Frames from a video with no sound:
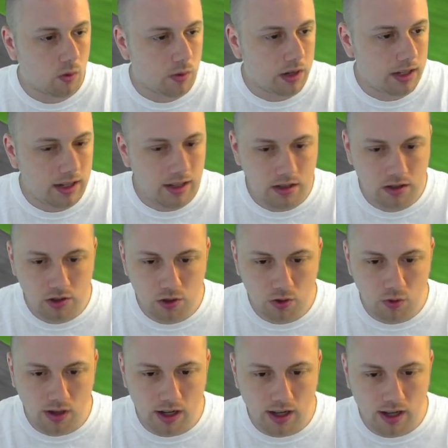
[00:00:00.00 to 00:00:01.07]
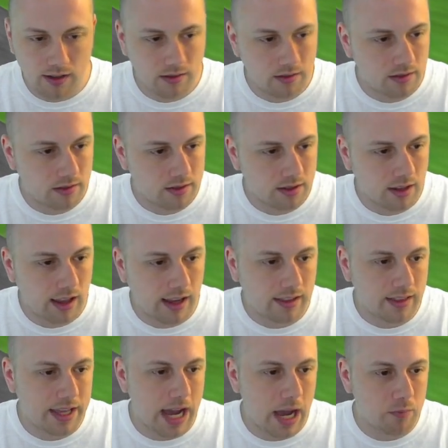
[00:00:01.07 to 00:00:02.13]
We need to
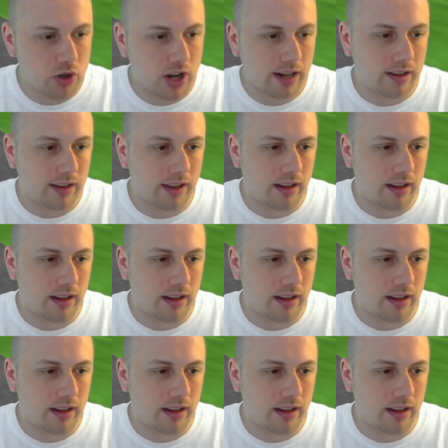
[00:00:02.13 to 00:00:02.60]
select the object.